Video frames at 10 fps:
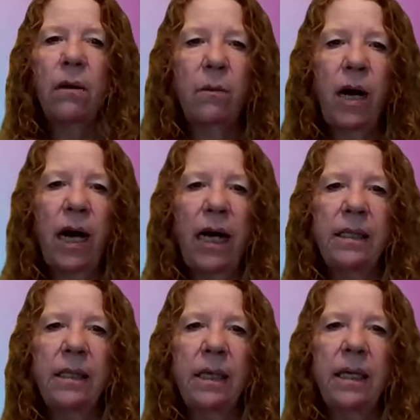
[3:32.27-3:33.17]

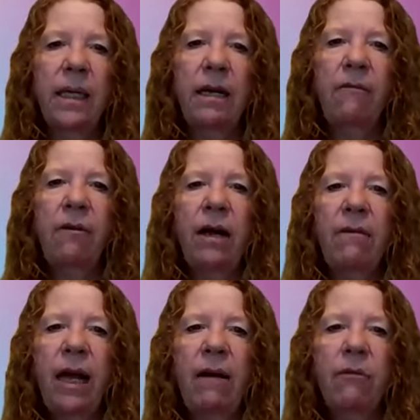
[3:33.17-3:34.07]
otherwise, if
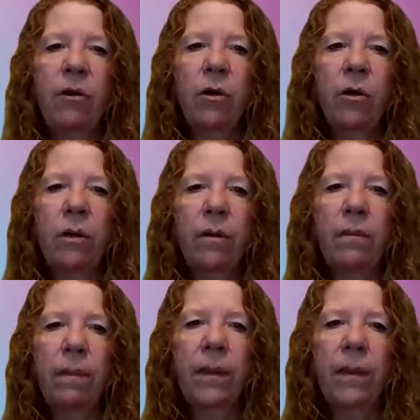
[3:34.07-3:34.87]
I've ever